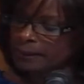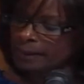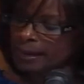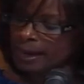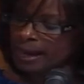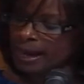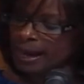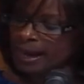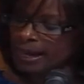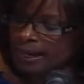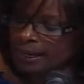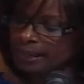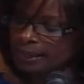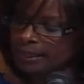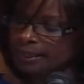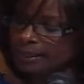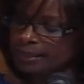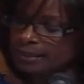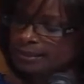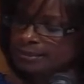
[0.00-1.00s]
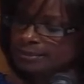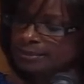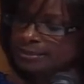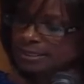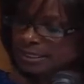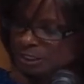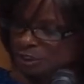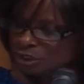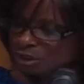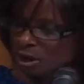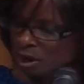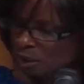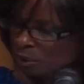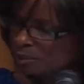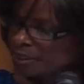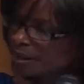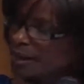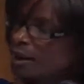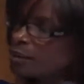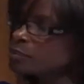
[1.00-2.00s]
I did know
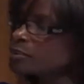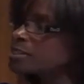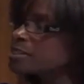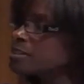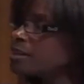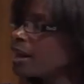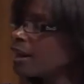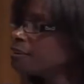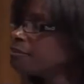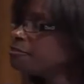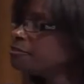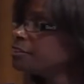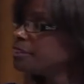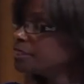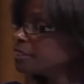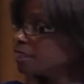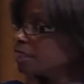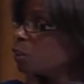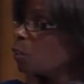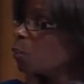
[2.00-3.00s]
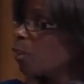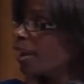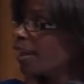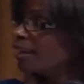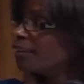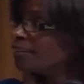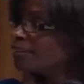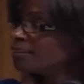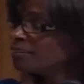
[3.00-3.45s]
that I was not feeling well.